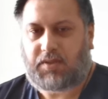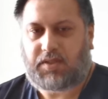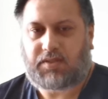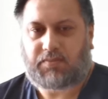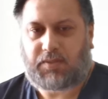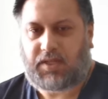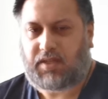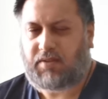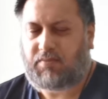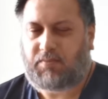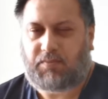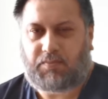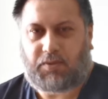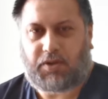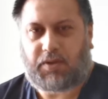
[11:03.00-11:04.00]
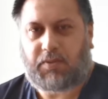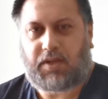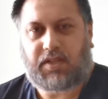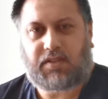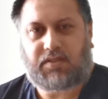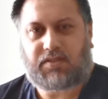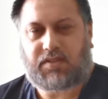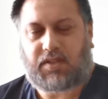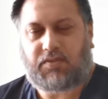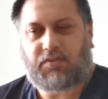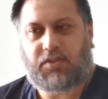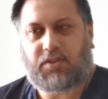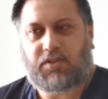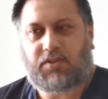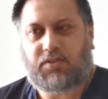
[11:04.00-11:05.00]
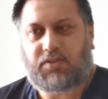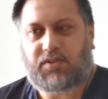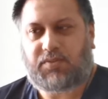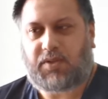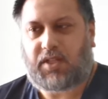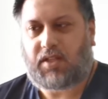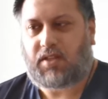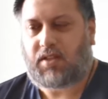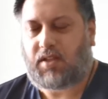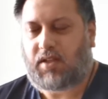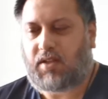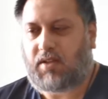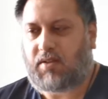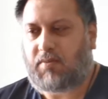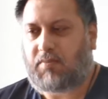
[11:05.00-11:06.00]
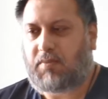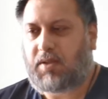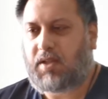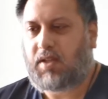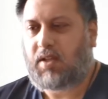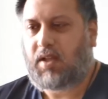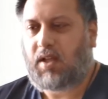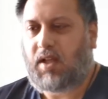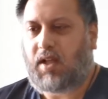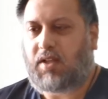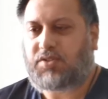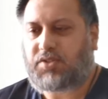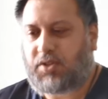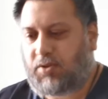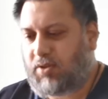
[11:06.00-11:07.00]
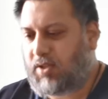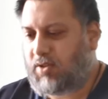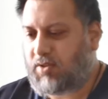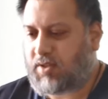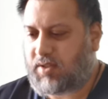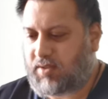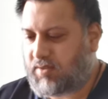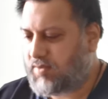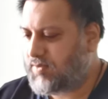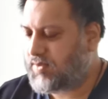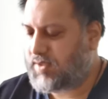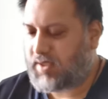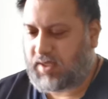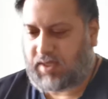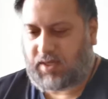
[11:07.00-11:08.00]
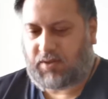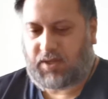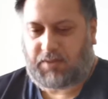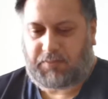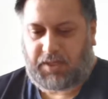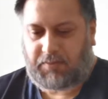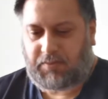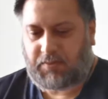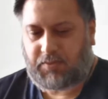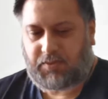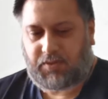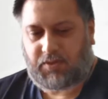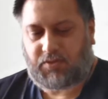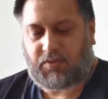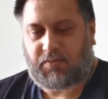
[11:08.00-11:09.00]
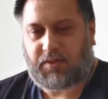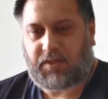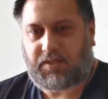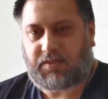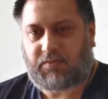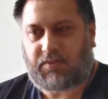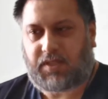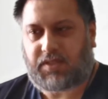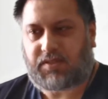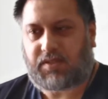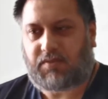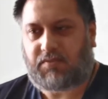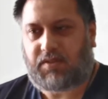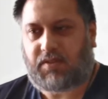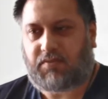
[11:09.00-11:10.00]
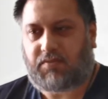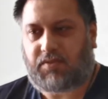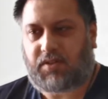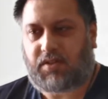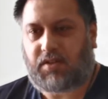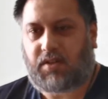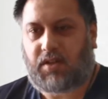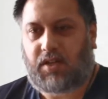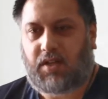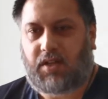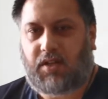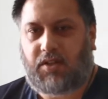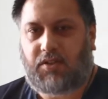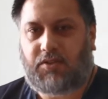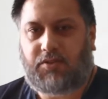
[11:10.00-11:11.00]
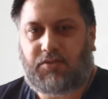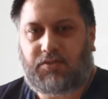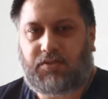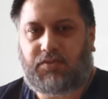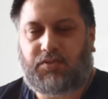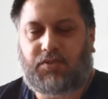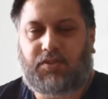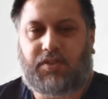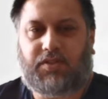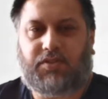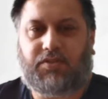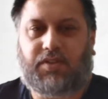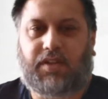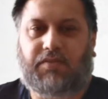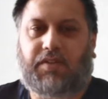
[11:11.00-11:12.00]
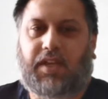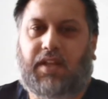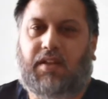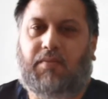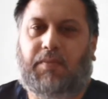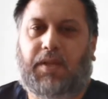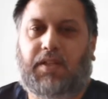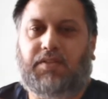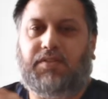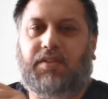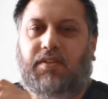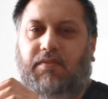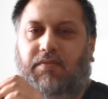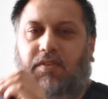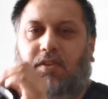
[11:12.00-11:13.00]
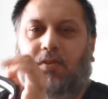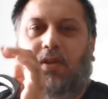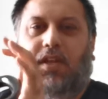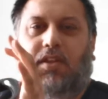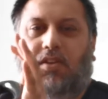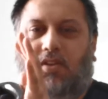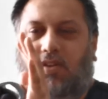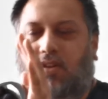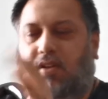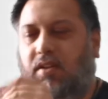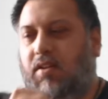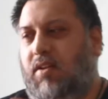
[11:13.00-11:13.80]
there's plenty of bodyweight stuff you can do as well. I'll slowly look at seeing how I might be able to incorporate some of that stuff in for those of you that don't have kettlebells and are following along.